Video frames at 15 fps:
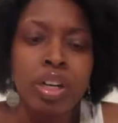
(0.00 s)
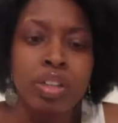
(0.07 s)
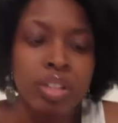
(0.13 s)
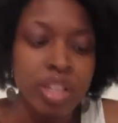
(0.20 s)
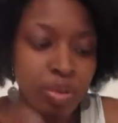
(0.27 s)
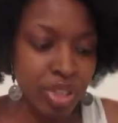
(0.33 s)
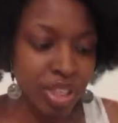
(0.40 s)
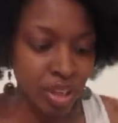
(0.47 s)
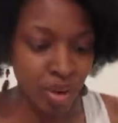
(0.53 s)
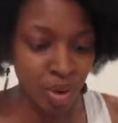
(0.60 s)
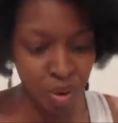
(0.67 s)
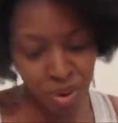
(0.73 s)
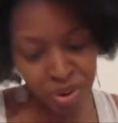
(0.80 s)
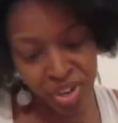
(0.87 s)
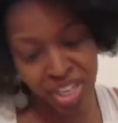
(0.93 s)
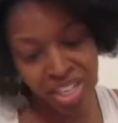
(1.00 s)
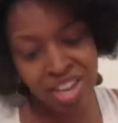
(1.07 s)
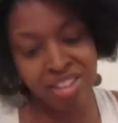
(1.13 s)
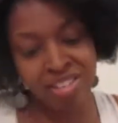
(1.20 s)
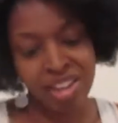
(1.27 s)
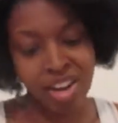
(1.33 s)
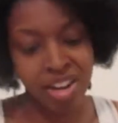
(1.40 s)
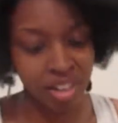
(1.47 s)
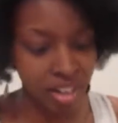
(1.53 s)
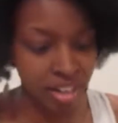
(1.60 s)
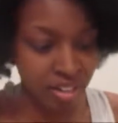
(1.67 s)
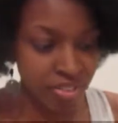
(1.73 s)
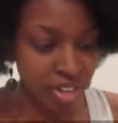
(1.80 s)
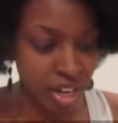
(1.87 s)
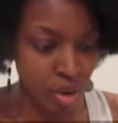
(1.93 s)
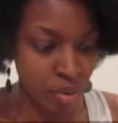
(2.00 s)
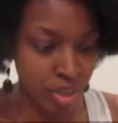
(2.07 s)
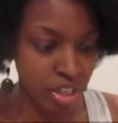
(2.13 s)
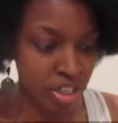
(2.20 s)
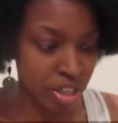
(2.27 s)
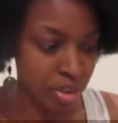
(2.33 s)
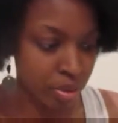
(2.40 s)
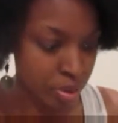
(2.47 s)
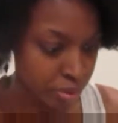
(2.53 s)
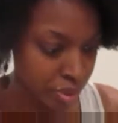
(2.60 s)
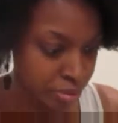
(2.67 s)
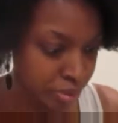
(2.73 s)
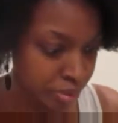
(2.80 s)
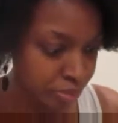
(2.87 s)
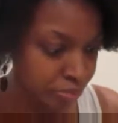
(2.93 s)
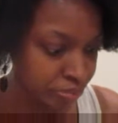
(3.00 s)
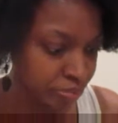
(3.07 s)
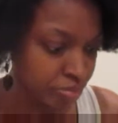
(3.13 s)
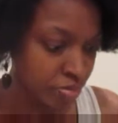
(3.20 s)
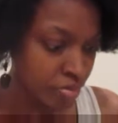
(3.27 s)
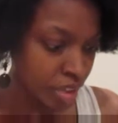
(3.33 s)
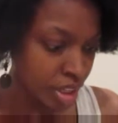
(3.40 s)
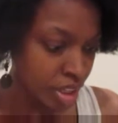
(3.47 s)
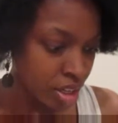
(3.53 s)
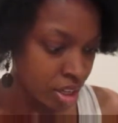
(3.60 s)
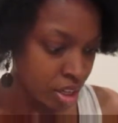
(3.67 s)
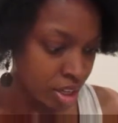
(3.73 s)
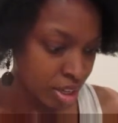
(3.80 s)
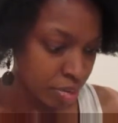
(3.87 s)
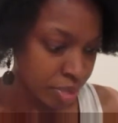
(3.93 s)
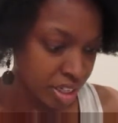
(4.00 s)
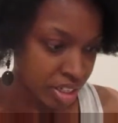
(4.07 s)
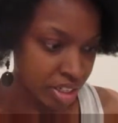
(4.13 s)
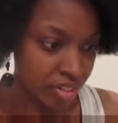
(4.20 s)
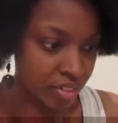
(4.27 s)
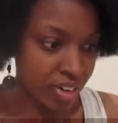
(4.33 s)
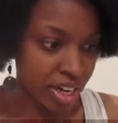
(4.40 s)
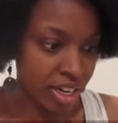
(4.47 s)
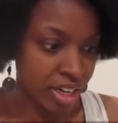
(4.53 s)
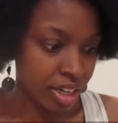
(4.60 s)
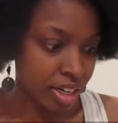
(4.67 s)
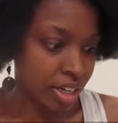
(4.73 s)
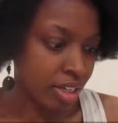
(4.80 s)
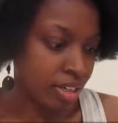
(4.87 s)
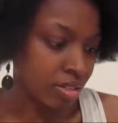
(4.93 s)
There was a quote in here that I love that I want to share with people. Let me just find it.